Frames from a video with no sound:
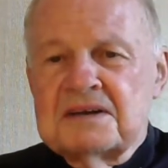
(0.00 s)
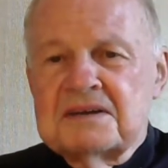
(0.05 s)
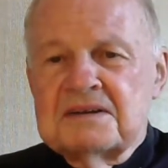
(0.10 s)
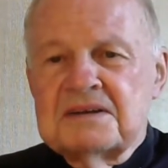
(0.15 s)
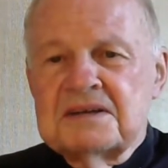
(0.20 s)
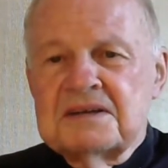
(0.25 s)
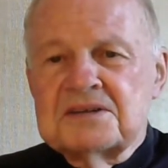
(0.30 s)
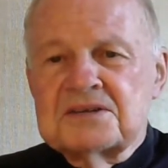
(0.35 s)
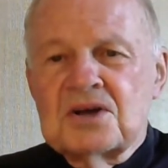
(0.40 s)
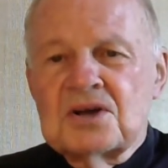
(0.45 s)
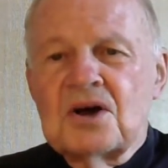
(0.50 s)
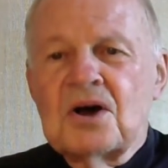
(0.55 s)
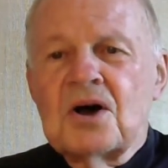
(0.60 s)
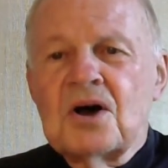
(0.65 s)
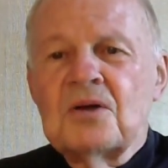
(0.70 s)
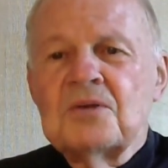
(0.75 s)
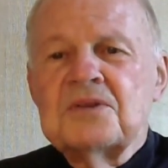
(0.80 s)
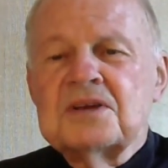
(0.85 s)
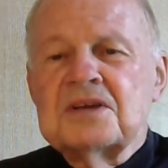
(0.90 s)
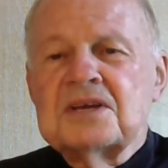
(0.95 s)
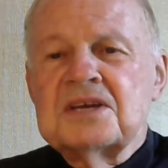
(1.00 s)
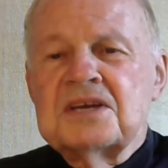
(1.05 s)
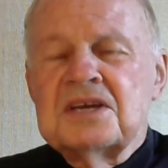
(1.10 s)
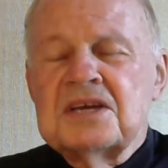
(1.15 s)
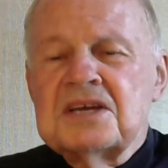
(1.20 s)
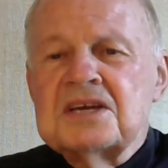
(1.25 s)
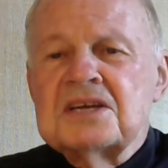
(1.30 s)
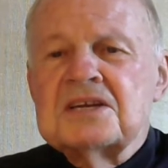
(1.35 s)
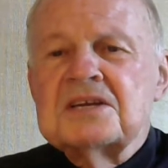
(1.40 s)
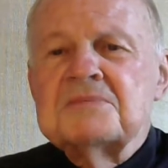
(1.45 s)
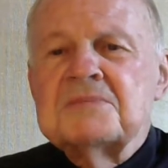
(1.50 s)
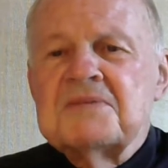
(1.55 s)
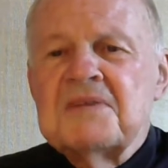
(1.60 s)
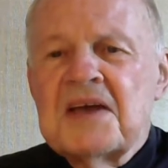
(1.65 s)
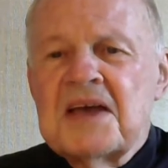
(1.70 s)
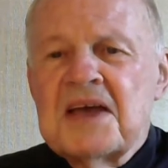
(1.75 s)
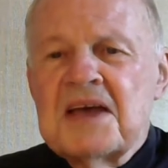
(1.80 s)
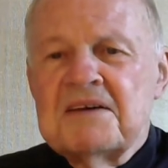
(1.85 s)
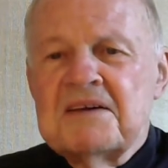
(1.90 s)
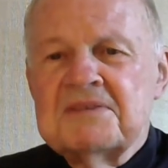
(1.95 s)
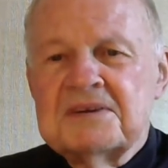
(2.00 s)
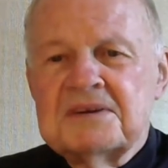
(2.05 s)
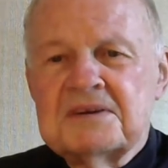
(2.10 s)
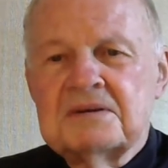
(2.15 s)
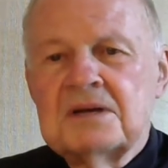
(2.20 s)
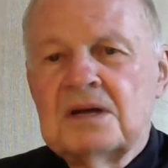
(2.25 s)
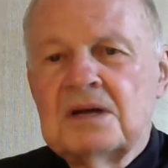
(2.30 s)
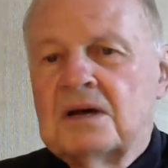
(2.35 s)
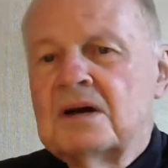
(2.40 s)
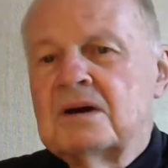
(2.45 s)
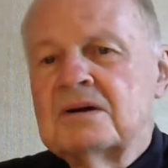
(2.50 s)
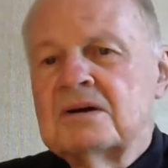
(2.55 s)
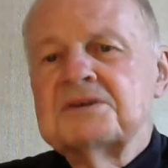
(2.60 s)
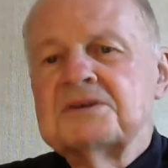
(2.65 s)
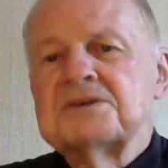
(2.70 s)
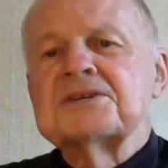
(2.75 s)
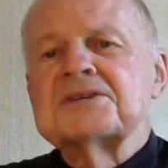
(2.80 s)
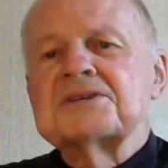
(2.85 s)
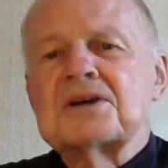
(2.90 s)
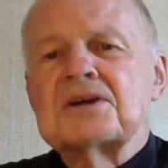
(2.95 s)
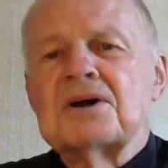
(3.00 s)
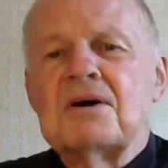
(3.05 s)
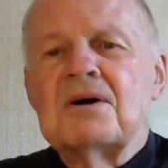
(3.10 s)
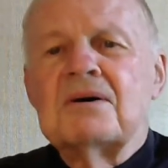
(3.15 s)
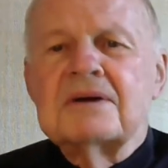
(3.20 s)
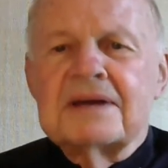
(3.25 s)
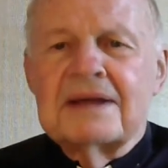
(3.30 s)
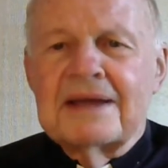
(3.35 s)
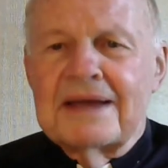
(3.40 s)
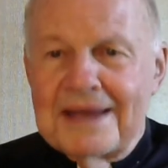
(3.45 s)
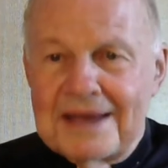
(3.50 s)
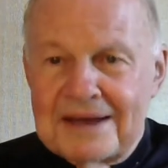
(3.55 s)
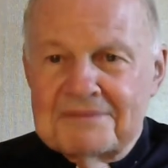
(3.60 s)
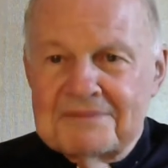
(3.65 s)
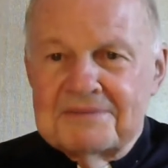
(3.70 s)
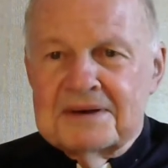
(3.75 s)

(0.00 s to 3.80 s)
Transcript: It's called the kingdom of heaven, or just call it heaven.